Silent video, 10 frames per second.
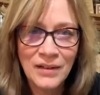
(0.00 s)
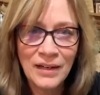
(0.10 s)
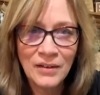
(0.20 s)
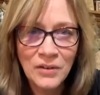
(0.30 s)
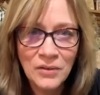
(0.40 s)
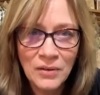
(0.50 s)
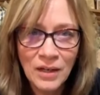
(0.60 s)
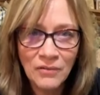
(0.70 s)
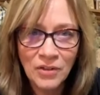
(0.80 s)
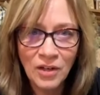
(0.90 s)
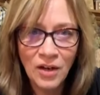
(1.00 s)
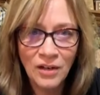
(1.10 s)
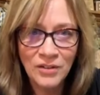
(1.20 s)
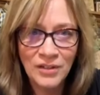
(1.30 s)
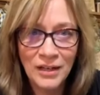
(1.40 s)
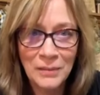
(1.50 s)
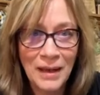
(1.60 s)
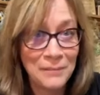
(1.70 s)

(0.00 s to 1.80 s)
Why are you covering all your deck?